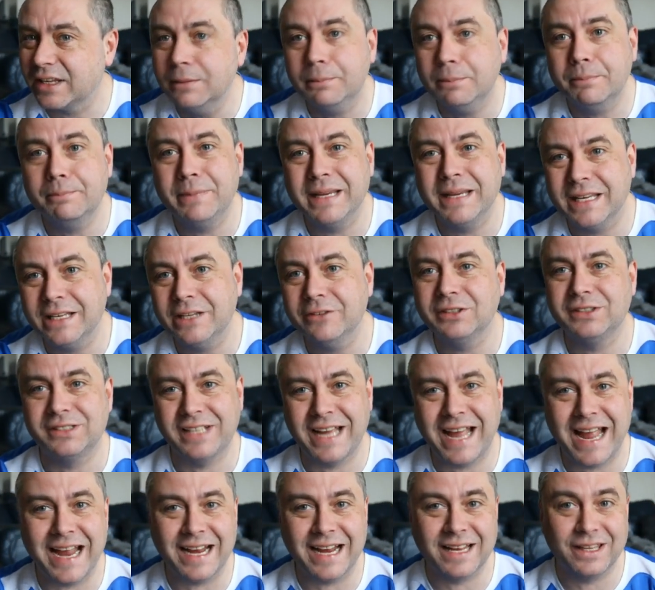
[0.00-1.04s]
The bigger your
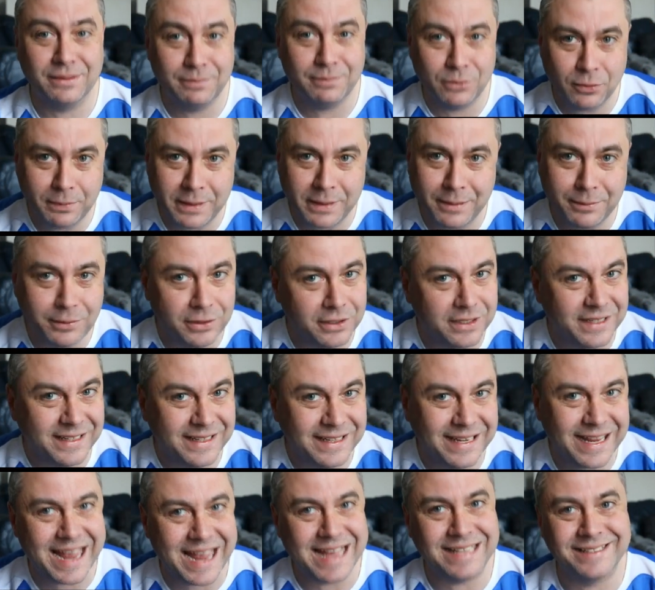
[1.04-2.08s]
attack, the more people you can
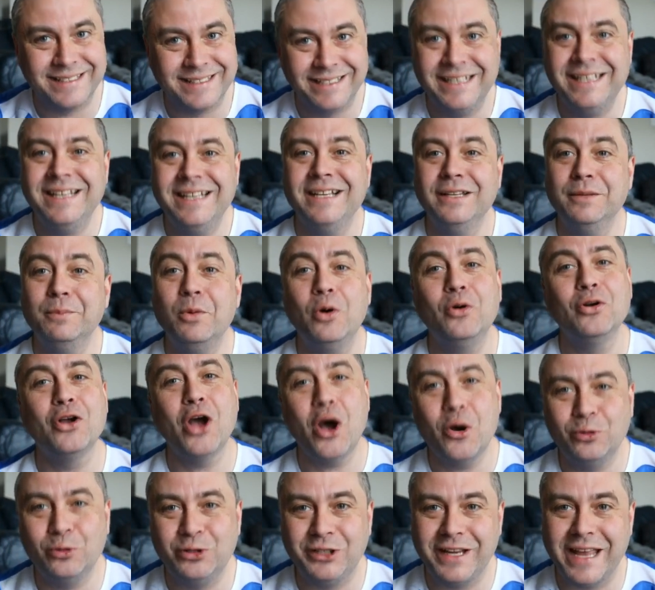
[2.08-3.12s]
get, the more
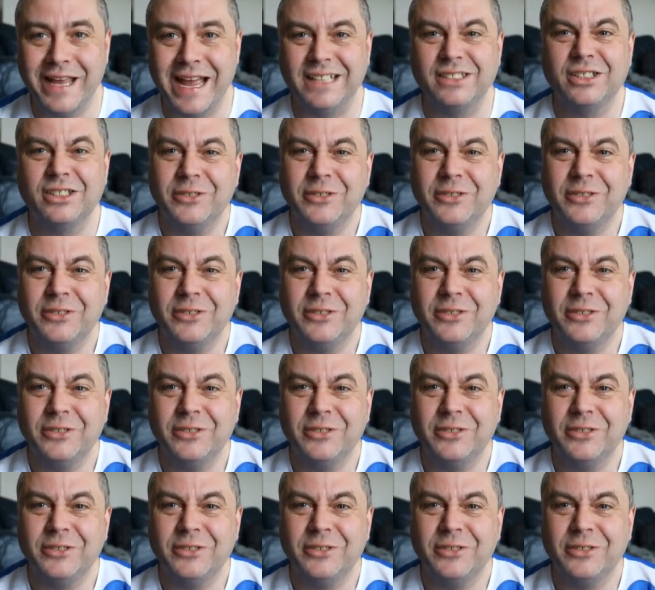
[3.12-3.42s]
gold you get.